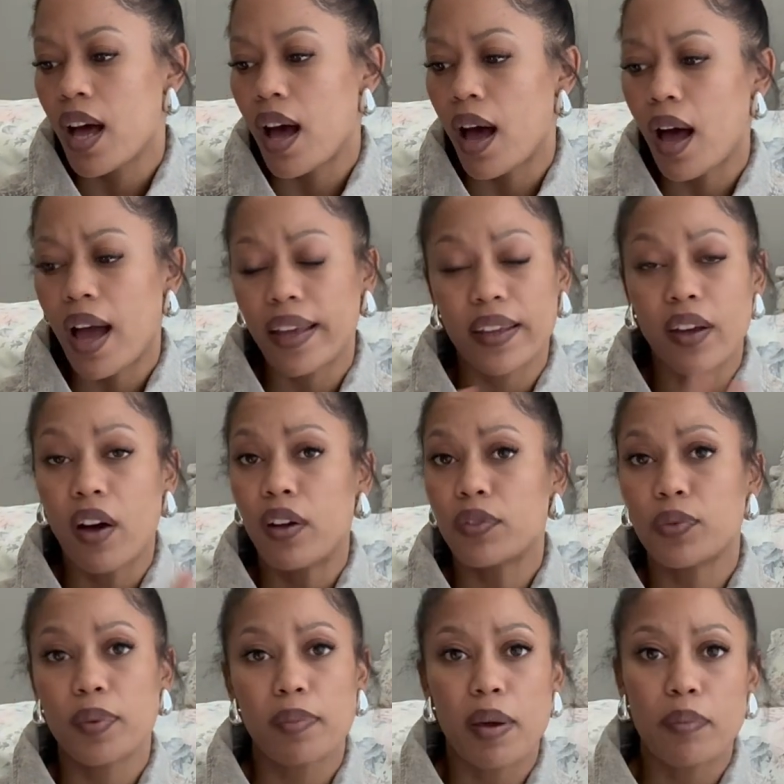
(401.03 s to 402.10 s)
I can't
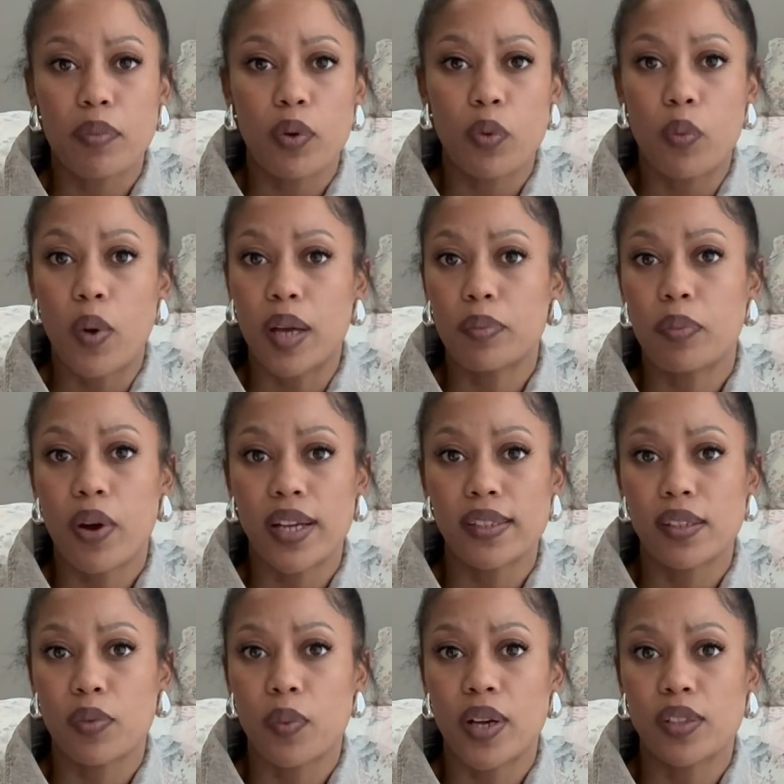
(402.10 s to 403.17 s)
remember what price
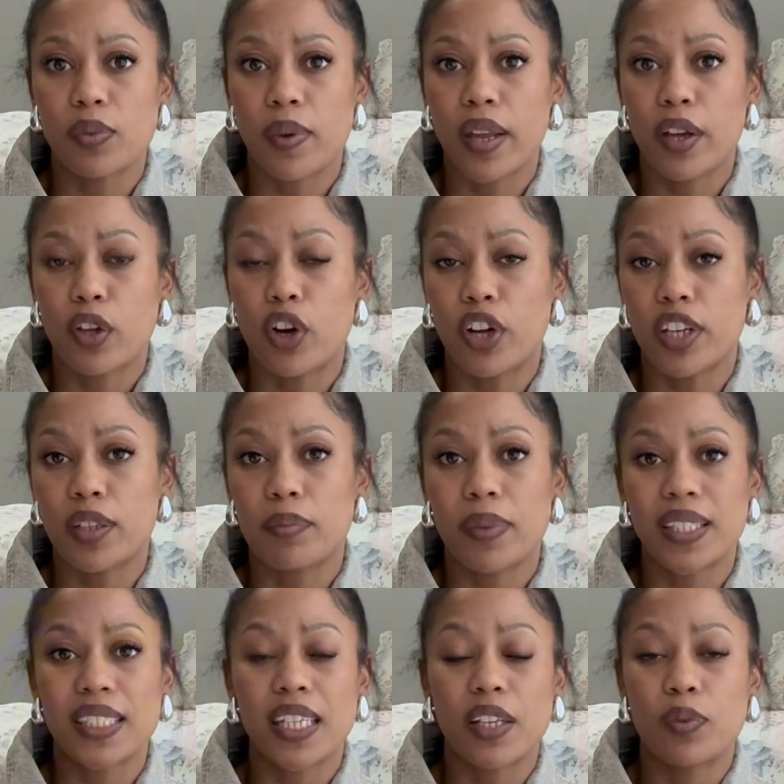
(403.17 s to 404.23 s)
it was when I got it, but
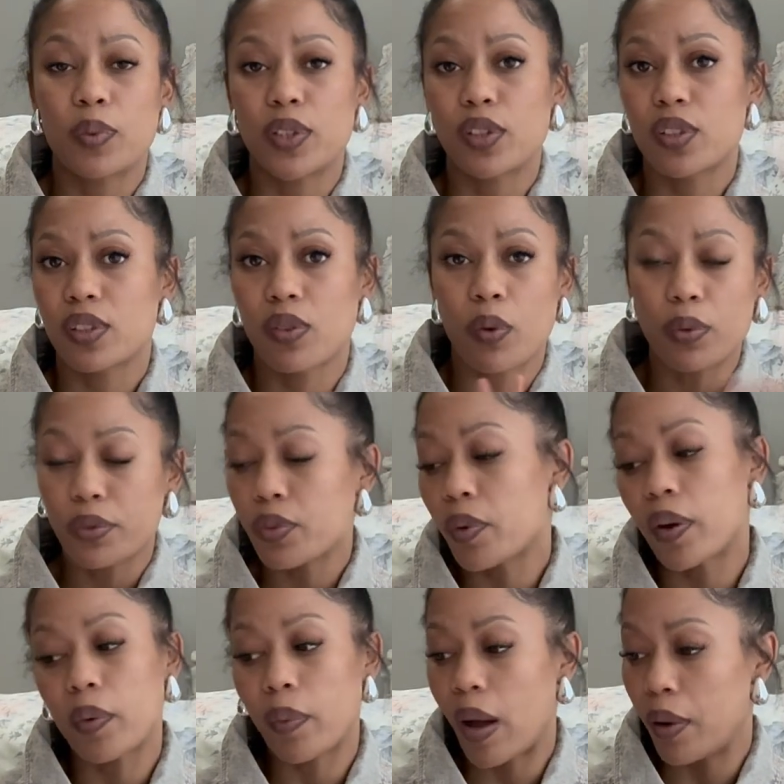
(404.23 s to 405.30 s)
it was also
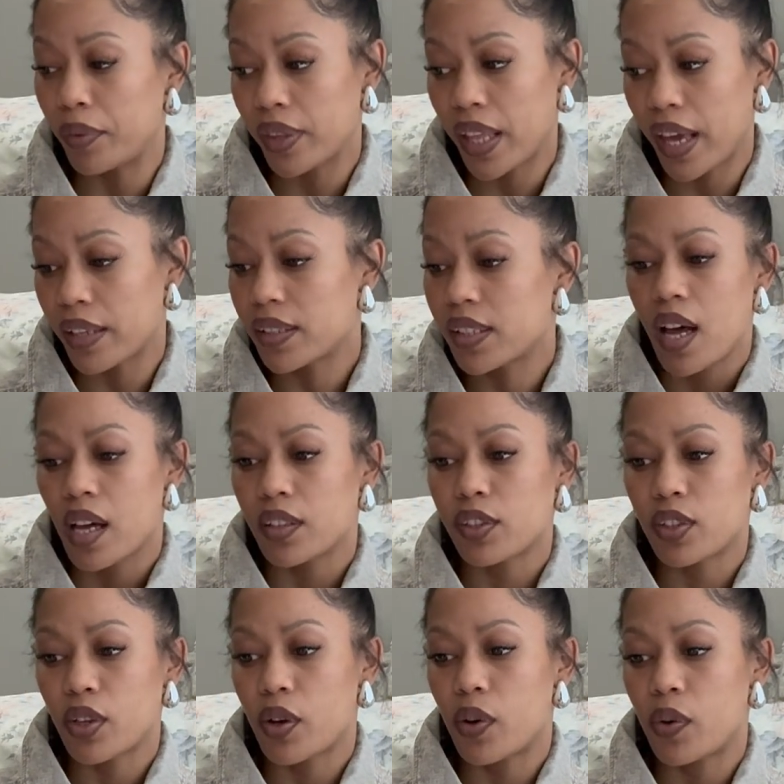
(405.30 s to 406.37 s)
around that.
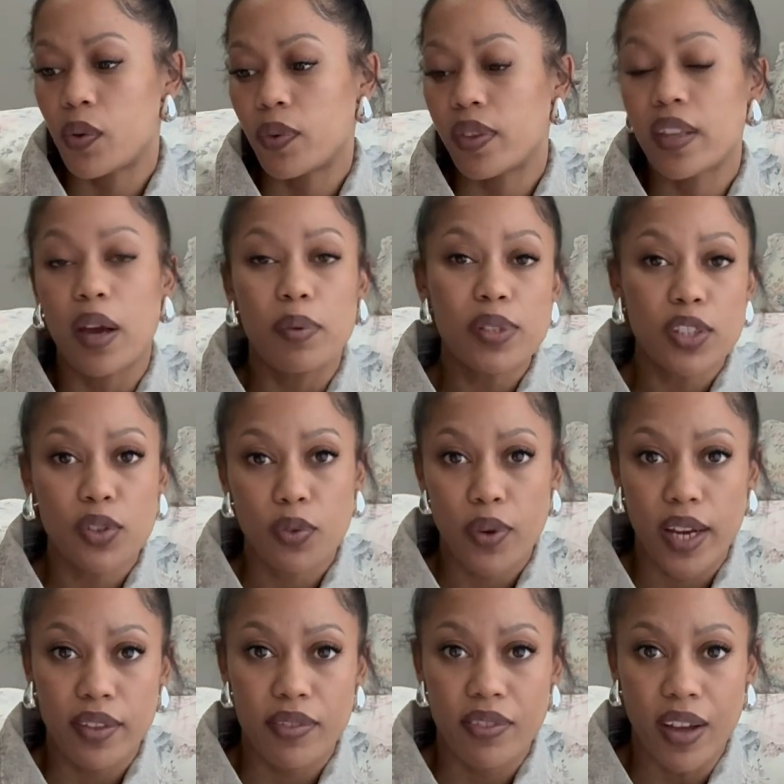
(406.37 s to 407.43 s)
So that was a
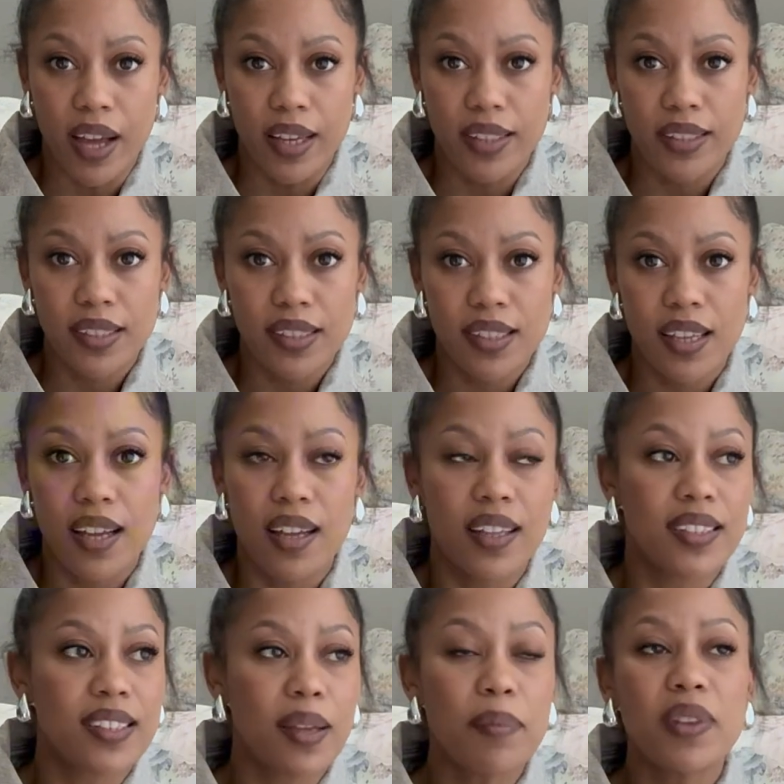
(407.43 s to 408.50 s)
great find.
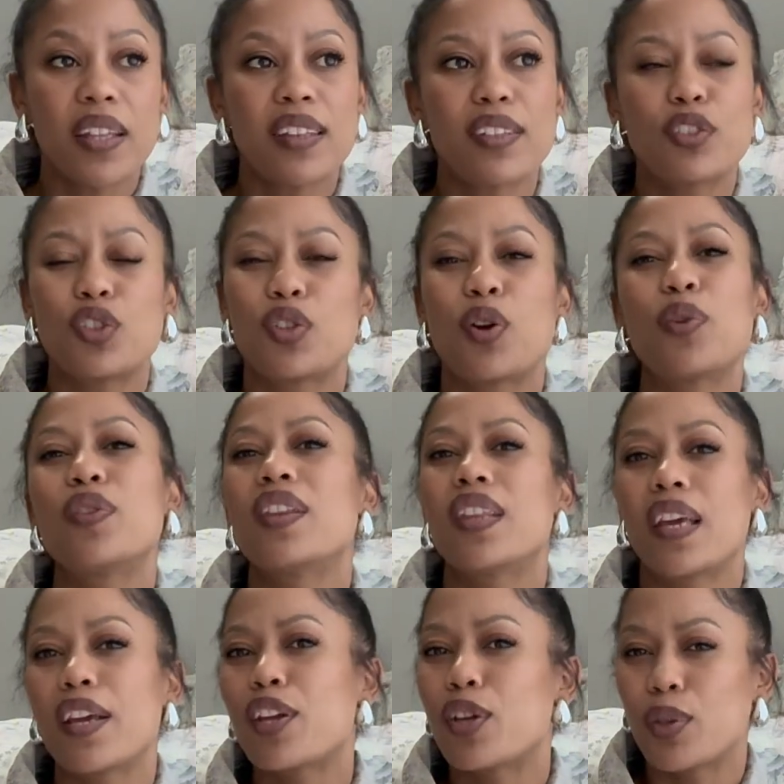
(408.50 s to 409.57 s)
Something that you don't
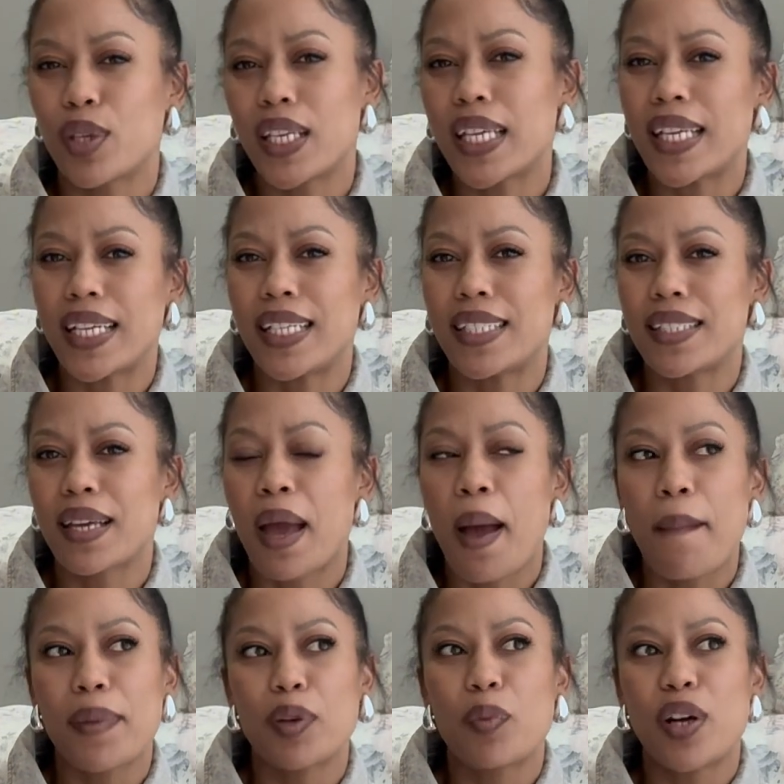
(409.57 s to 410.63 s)
think you need,
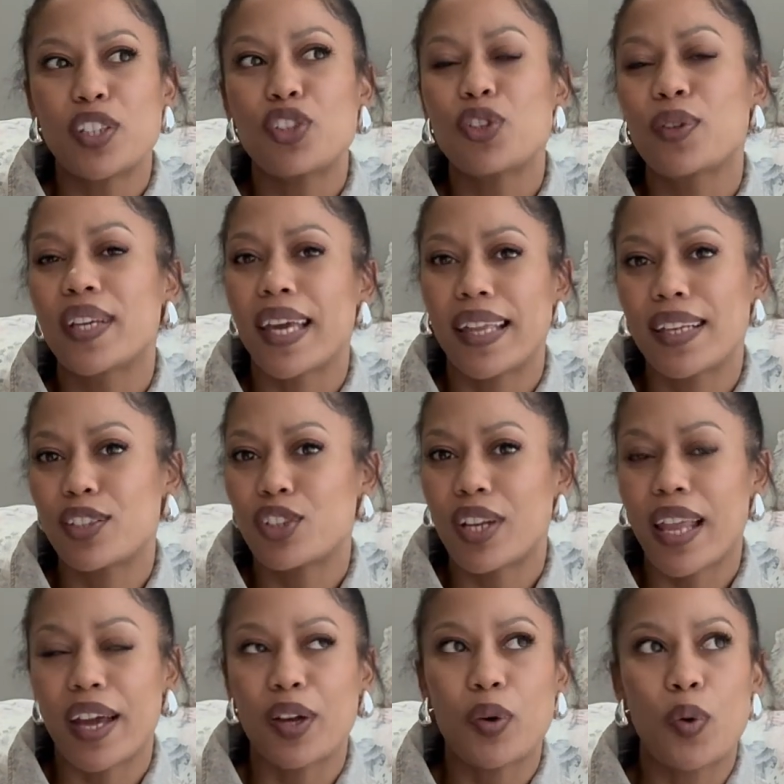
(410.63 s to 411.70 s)
but once you get it, you're
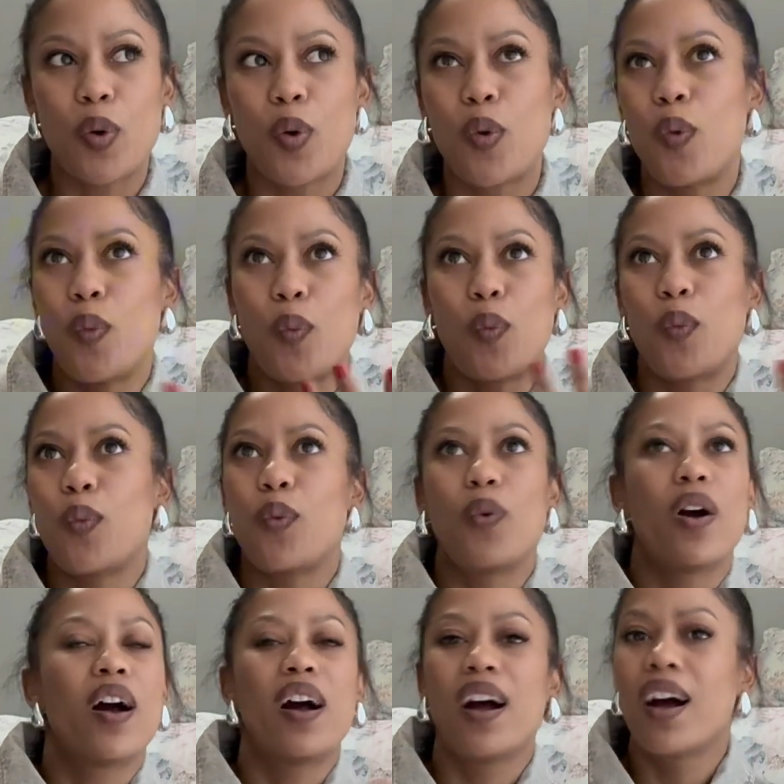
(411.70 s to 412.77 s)
like,
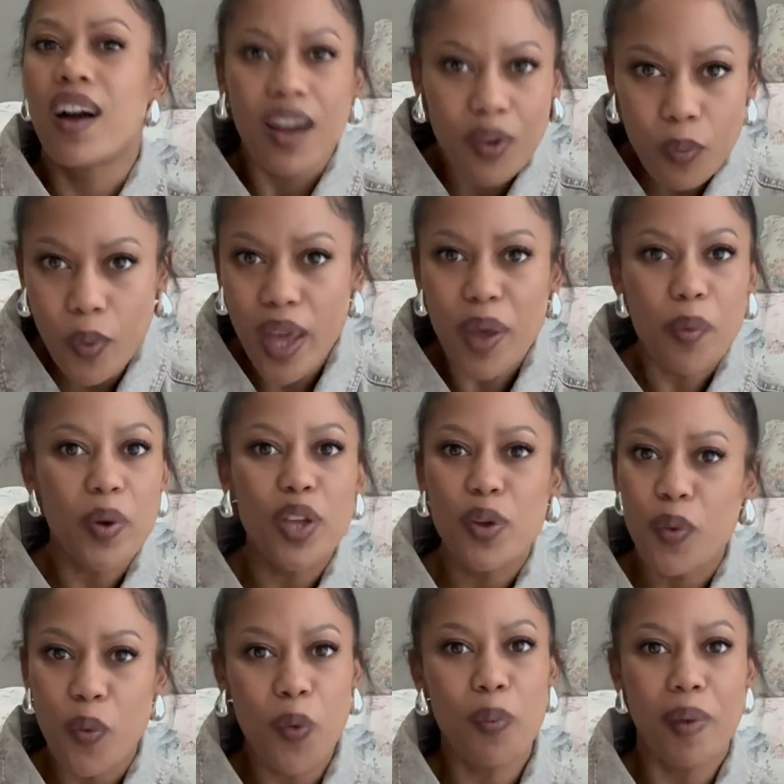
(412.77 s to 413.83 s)
where were you
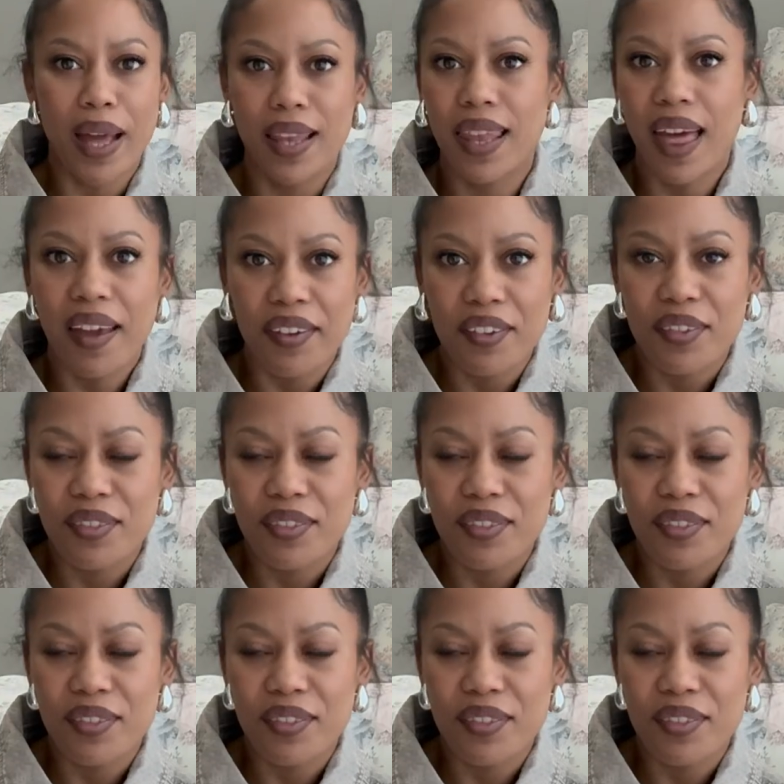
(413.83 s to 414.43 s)
all my life?